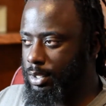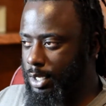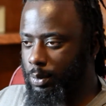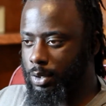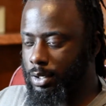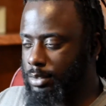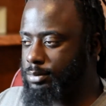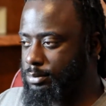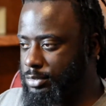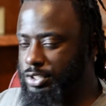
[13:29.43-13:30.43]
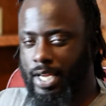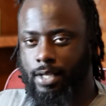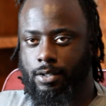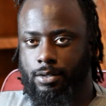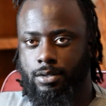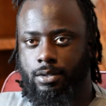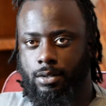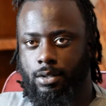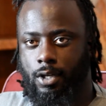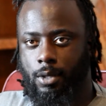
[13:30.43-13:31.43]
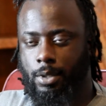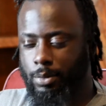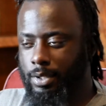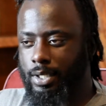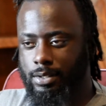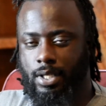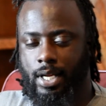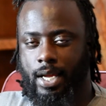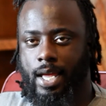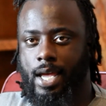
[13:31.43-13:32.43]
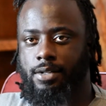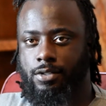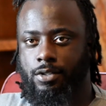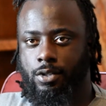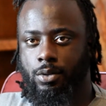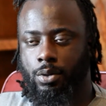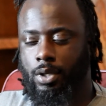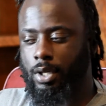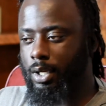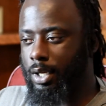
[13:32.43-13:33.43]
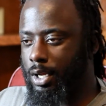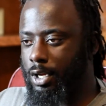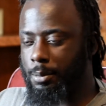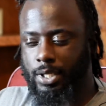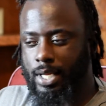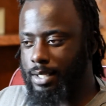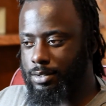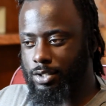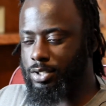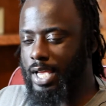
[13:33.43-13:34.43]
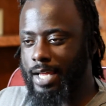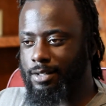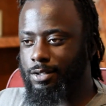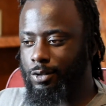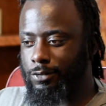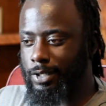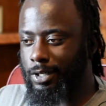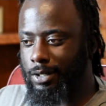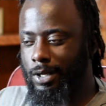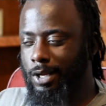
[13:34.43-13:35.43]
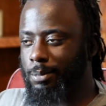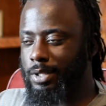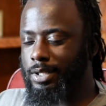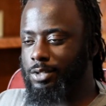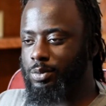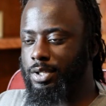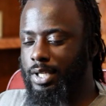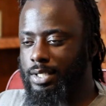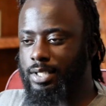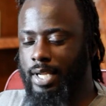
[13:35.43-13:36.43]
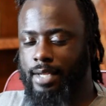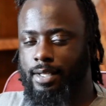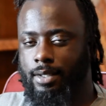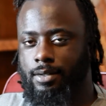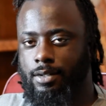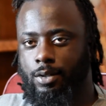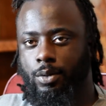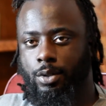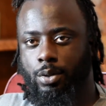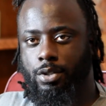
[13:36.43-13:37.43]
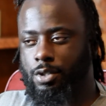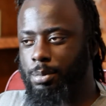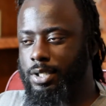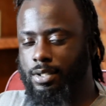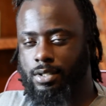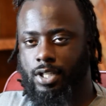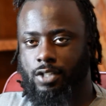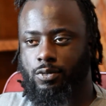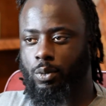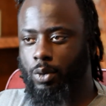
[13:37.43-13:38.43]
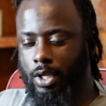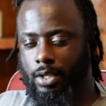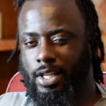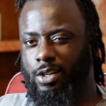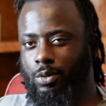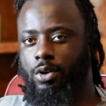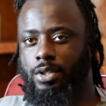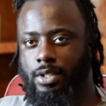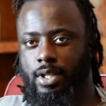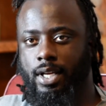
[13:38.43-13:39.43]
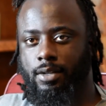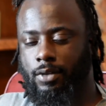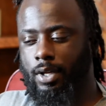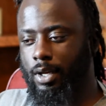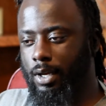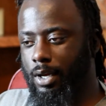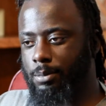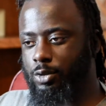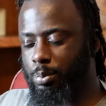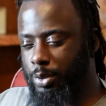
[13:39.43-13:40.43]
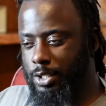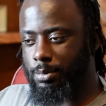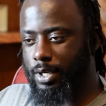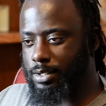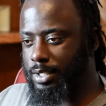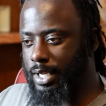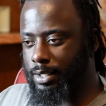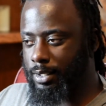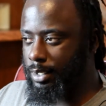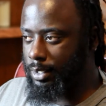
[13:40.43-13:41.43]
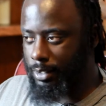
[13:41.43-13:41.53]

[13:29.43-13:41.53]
there were standards. There were things that I had to do, and not just had to do for her, but these were things that I needed to do in order to be successful later on in life. So pretty much like